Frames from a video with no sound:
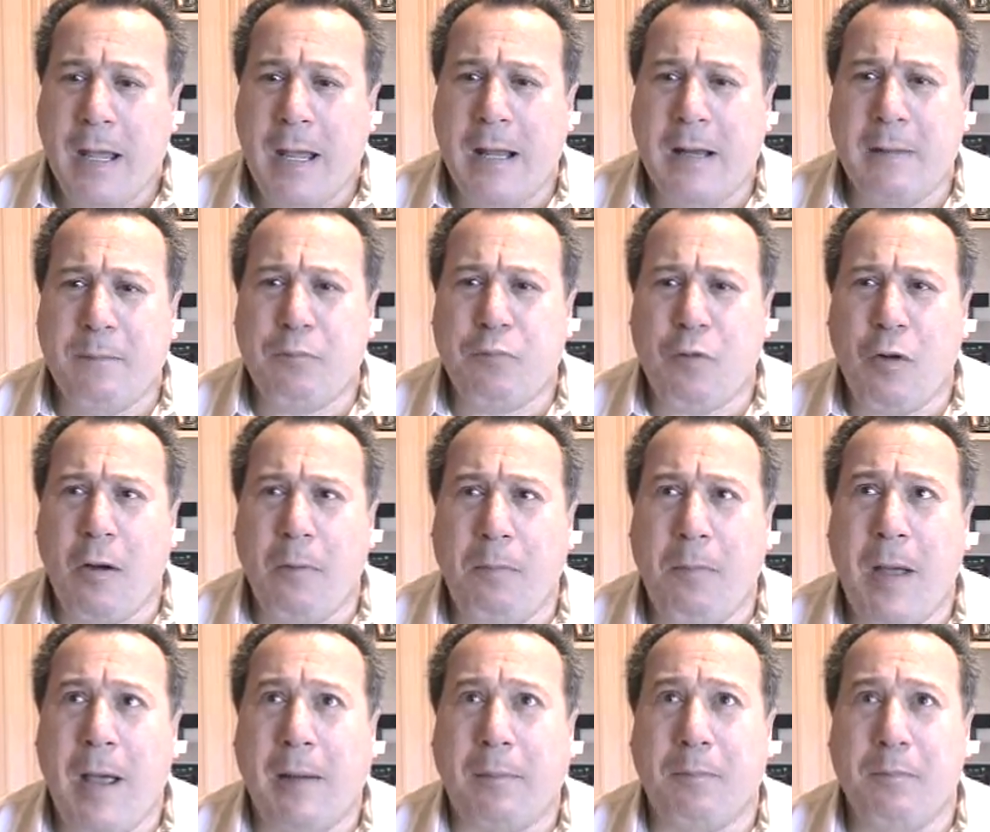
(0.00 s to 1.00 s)
and it
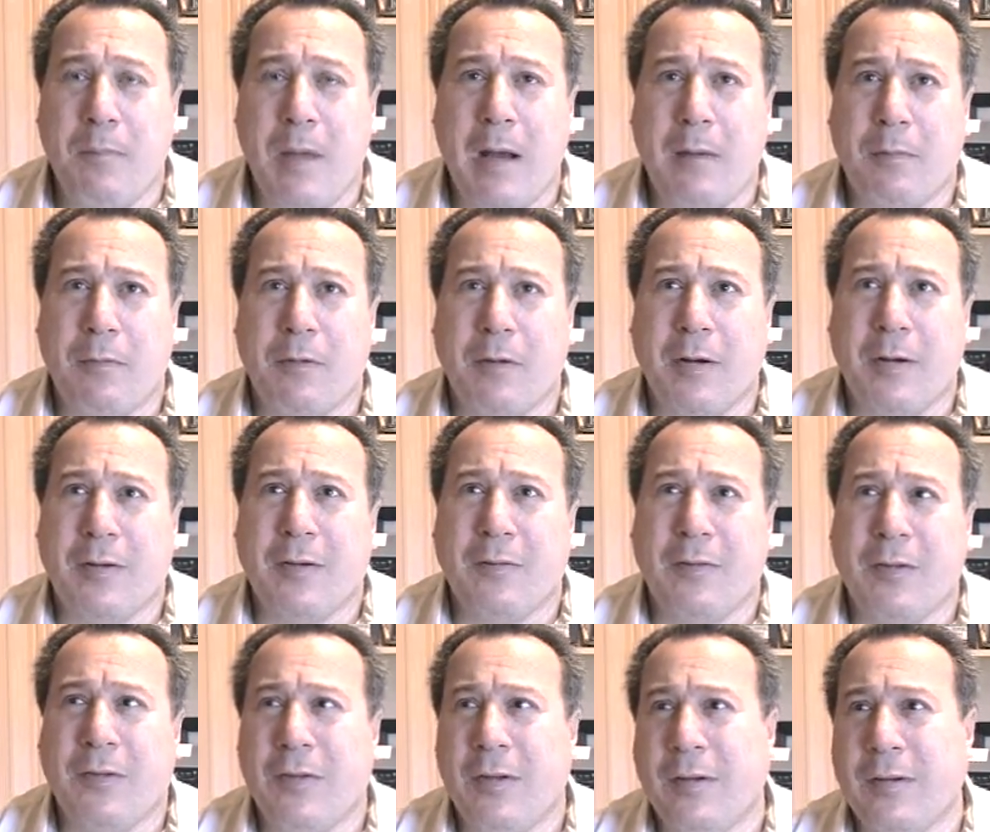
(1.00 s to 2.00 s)
brought back memories
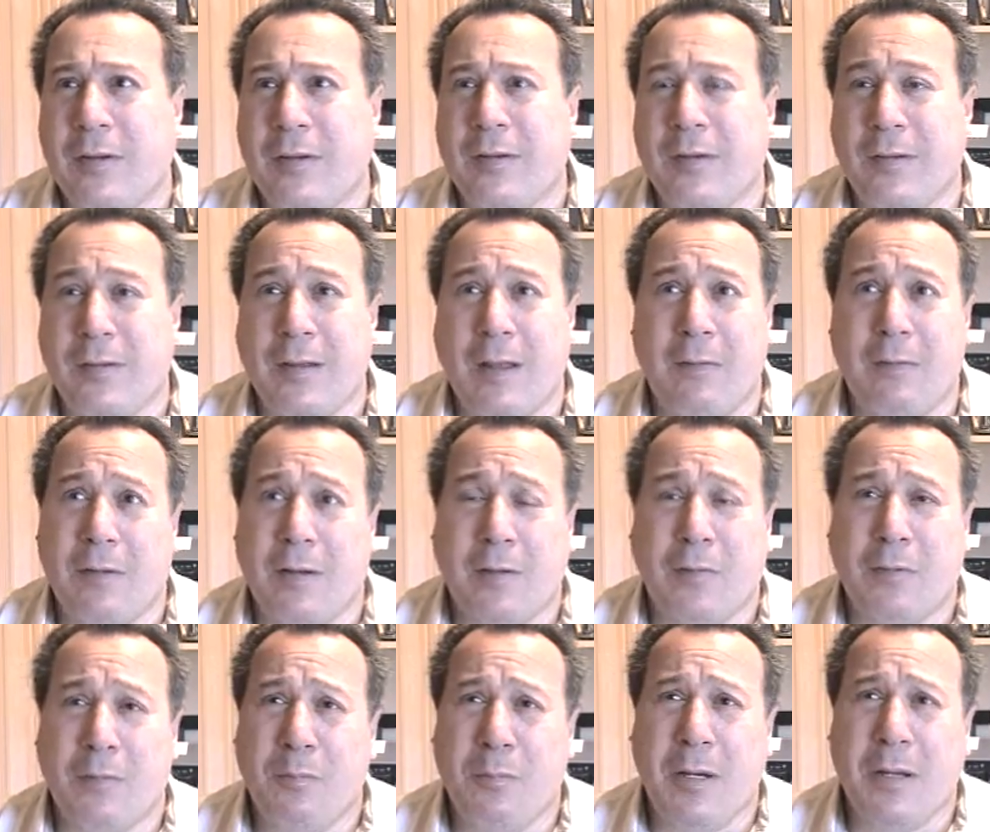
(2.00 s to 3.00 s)
of the 60s and 70s
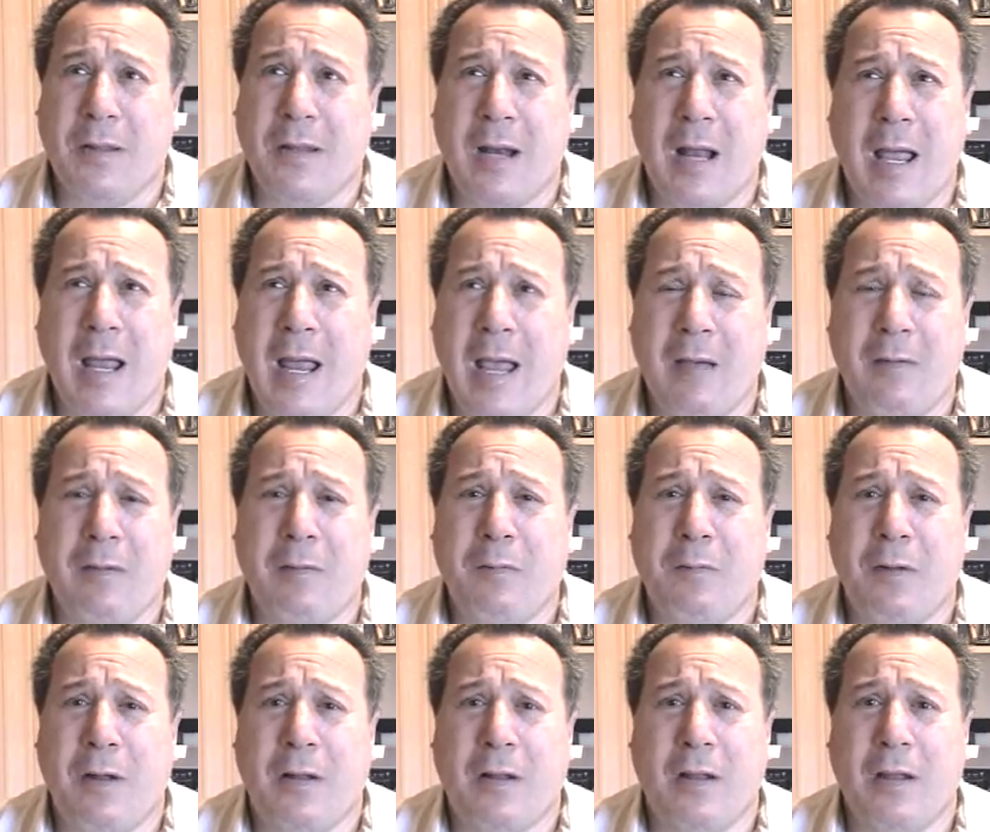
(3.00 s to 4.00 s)
for me that I haven't
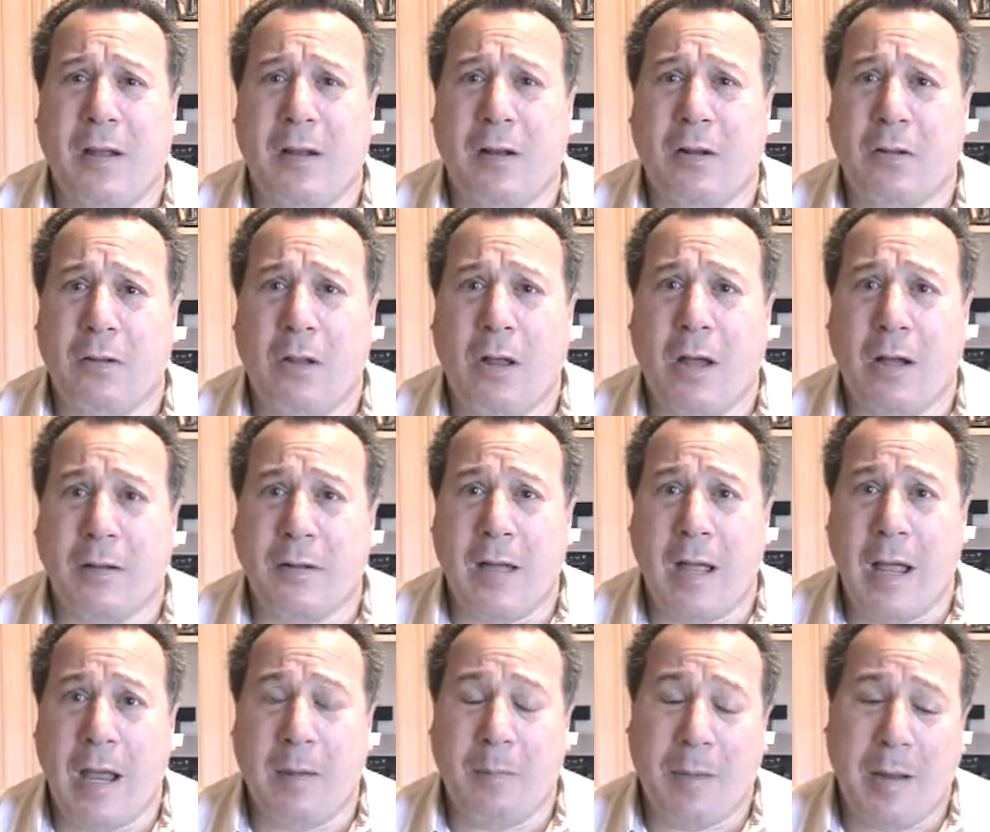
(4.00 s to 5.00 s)
felt in a long
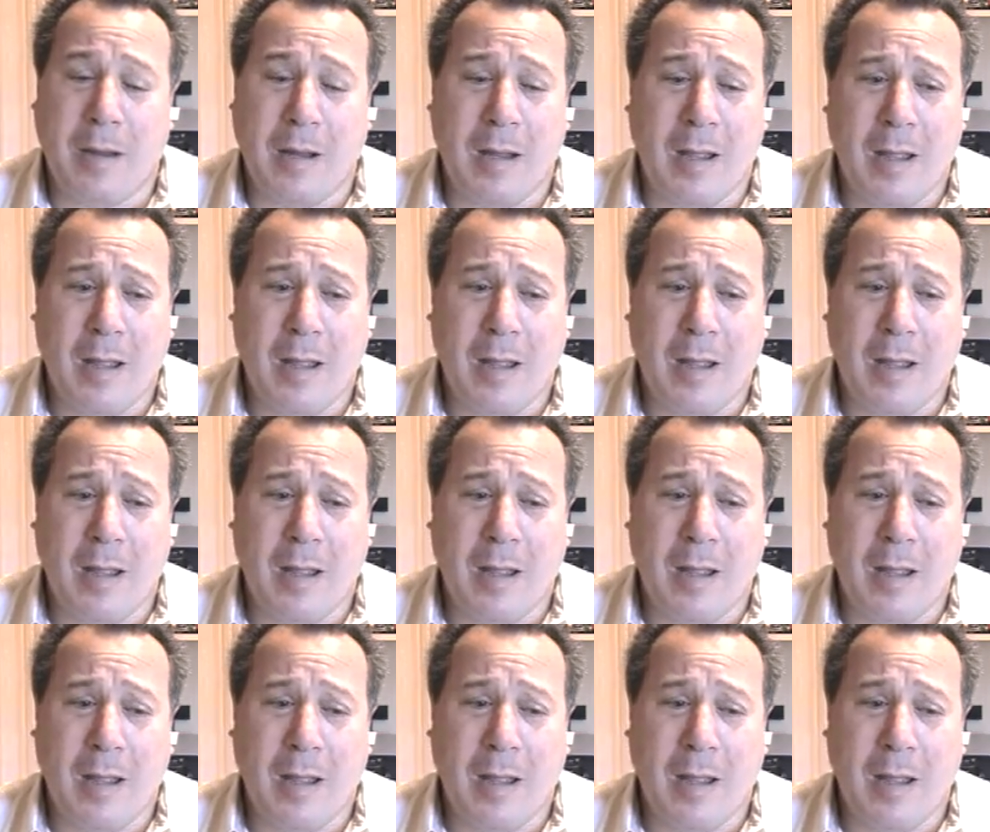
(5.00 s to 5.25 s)
time.